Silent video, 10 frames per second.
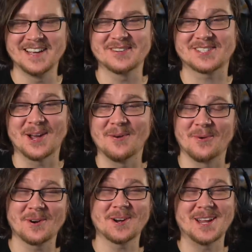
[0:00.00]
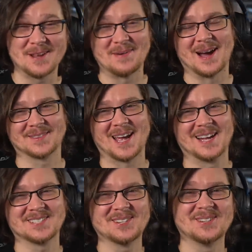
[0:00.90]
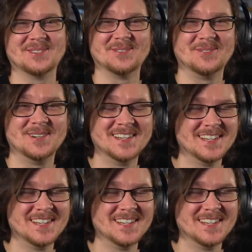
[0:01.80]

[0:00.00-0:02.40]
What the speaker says: he was so worried about that, too.